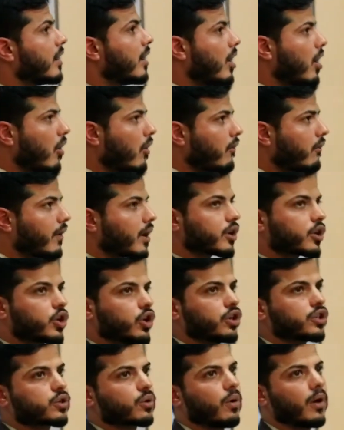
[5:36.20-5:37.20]
of
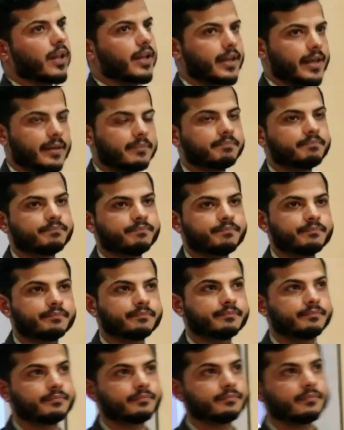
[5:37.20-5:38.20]
good quality.
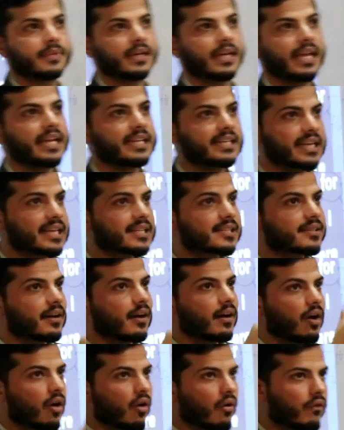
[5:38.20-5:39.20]
It is
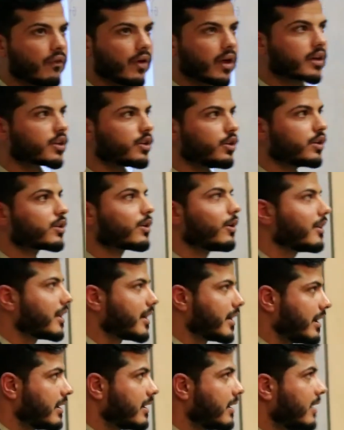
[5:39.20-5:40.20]
of good
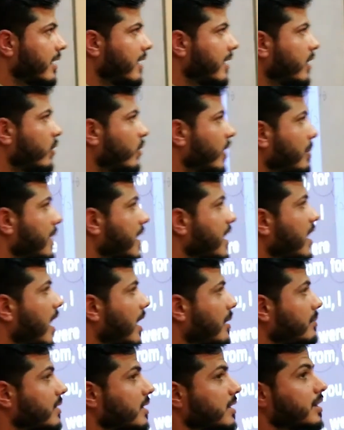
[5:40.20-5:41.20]
quality will
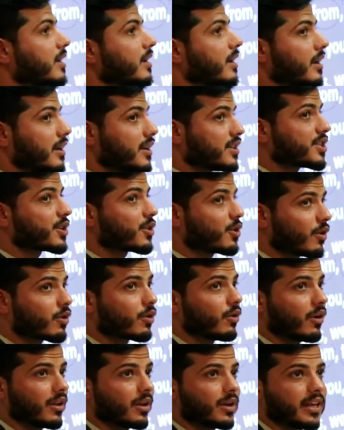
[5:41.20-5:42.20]
become, it is a good
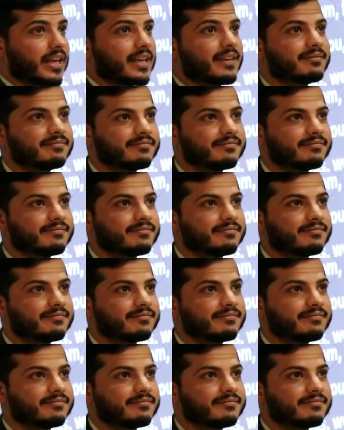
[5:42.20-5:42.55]
quality.